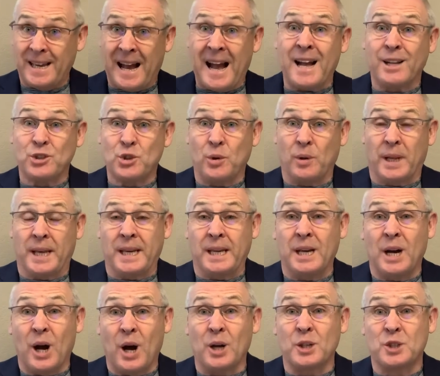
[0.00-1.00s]

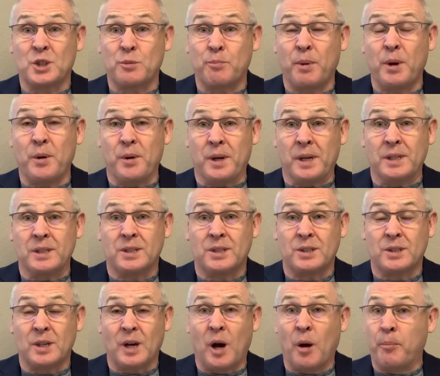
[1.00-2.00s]
actually our
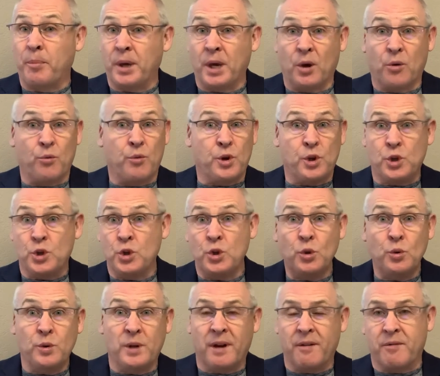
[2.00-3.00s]
spirits are being
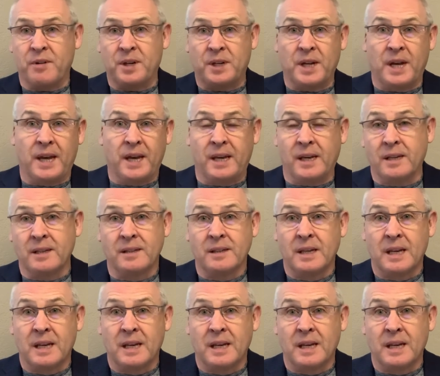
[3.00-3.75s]
renewed every day